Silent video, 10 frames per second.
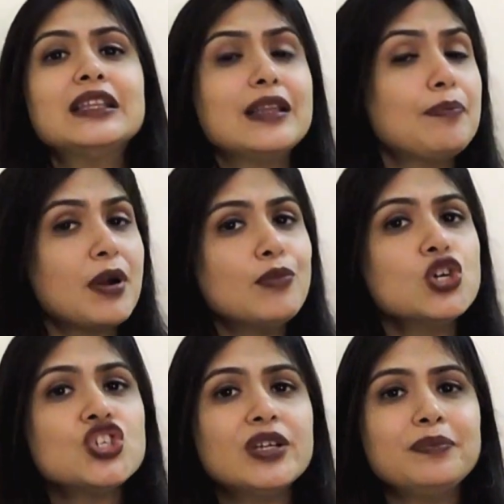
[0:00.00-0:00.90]
The
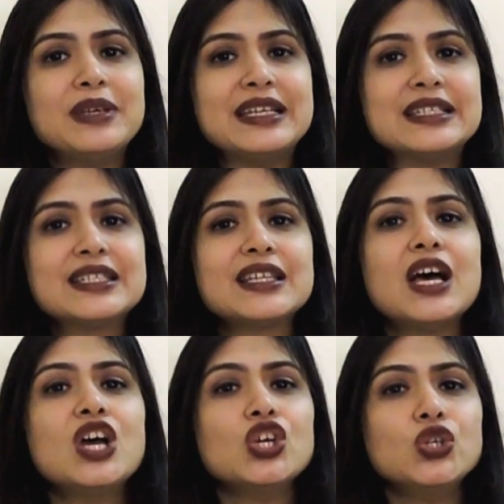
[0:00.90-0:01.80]
promotion means
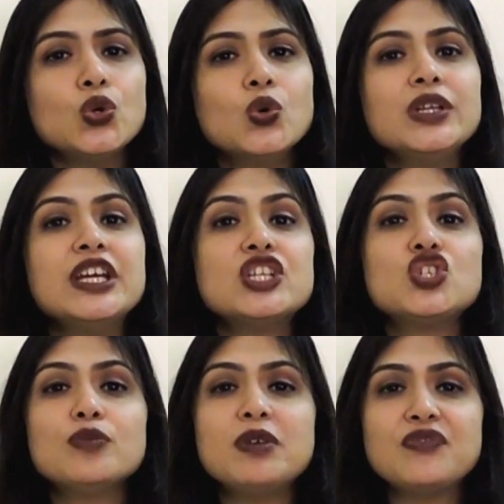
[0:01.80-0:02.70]
you need
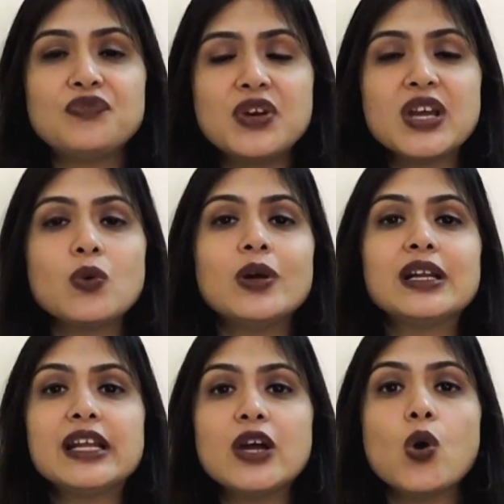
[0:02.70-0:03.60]
to be
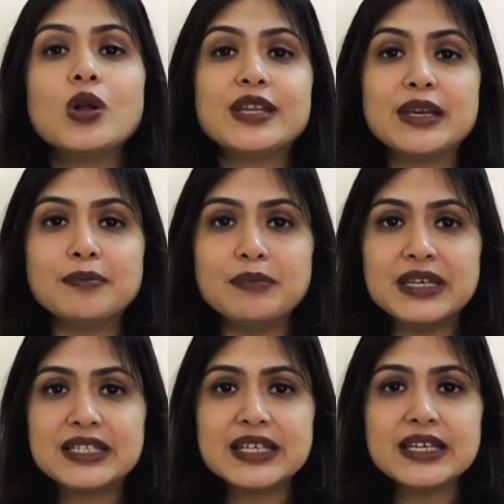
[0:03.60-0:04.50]
frequently holding
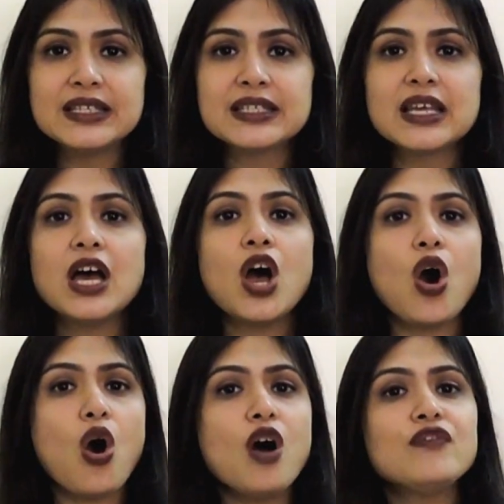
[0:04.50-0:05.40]
meetings
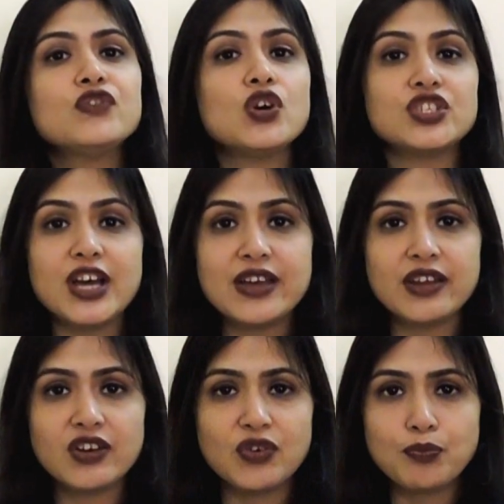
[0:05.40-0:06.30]
of your
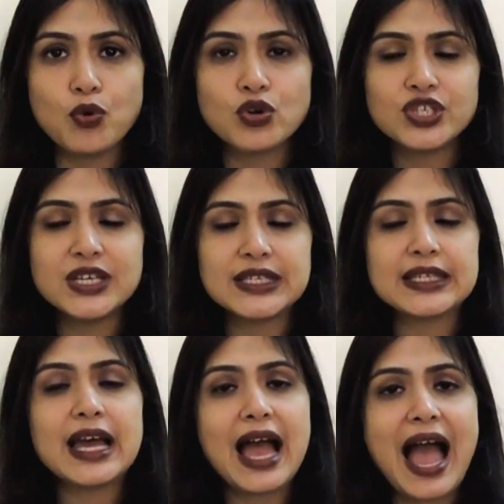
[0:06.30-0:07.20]
direct
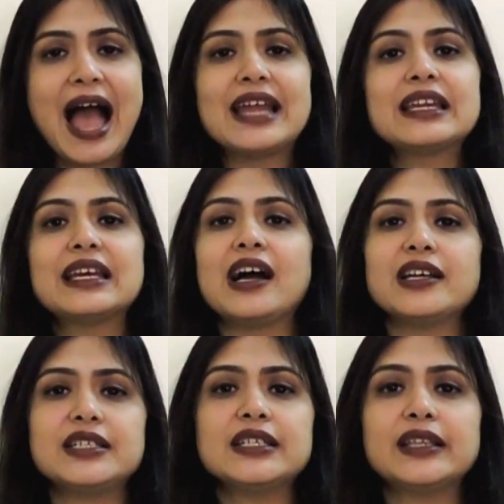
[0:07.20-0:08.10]
reportees and
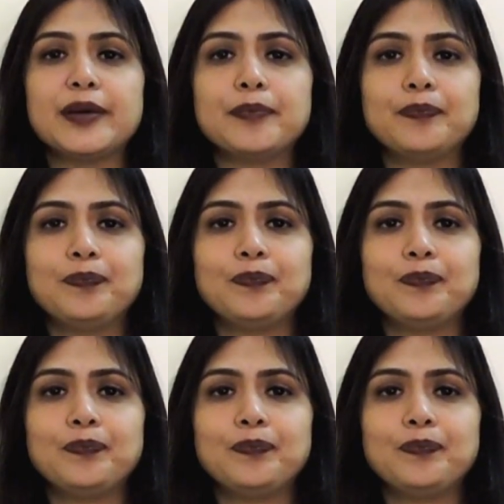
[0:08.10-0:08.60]
guiding them.